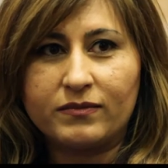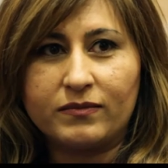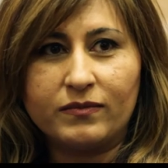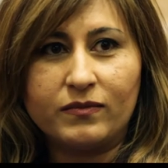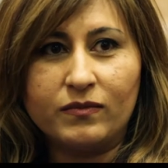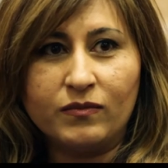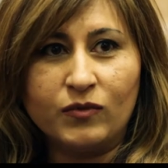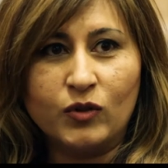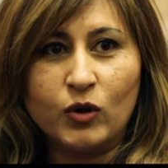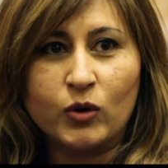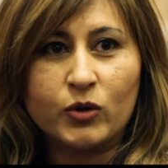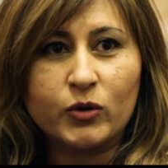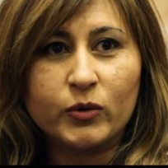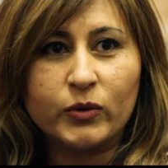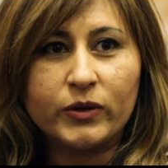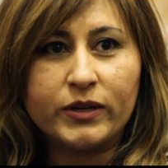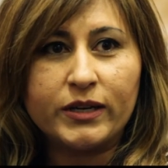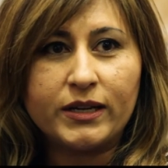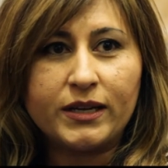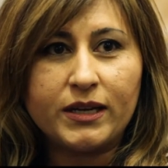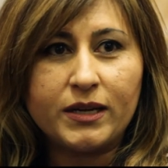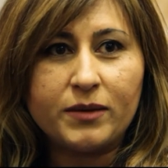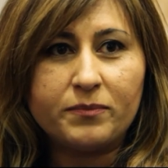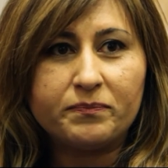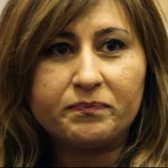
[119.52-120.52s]
not
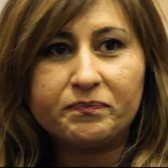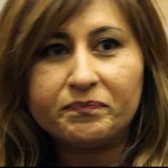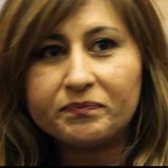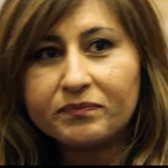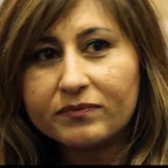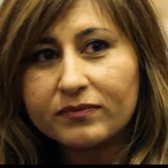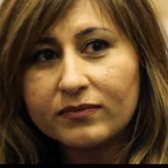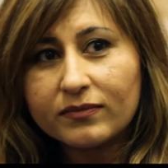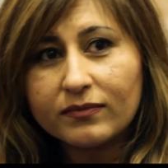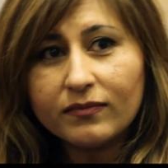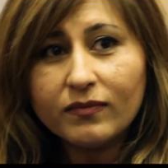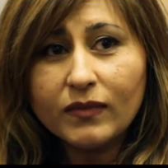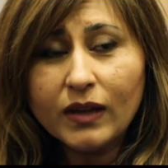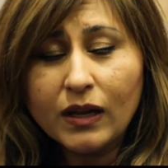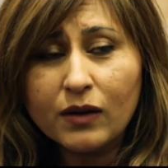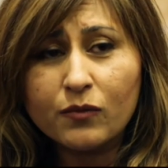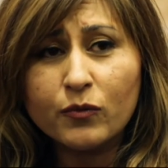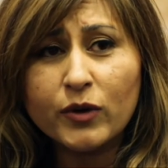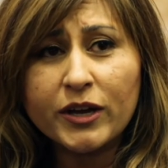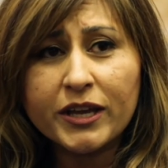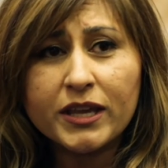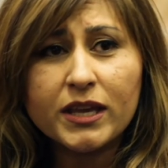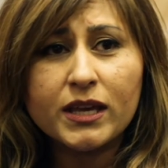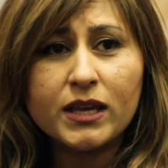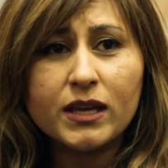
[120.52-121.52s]
only
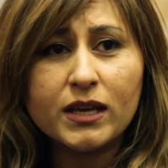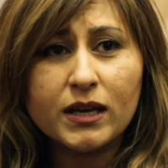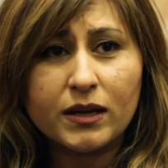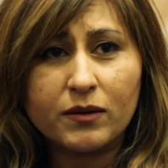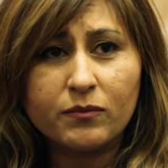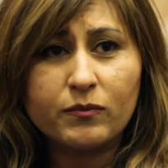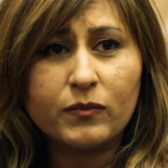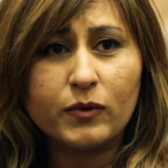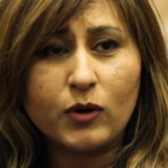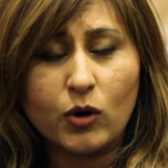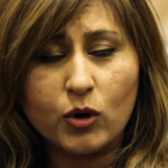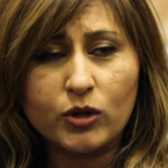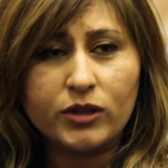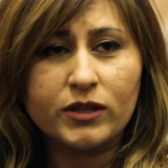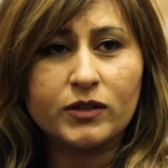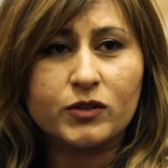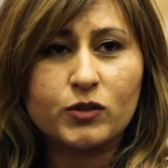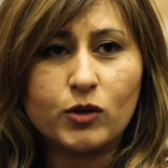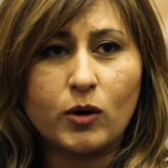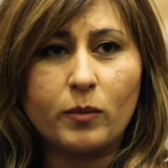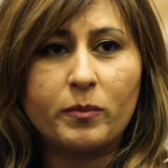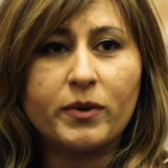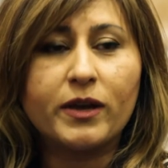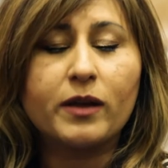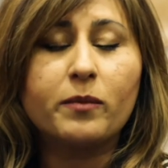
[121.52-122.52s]
working um, on the
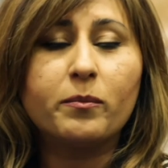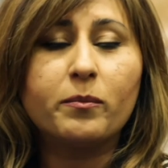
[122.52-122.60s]
topic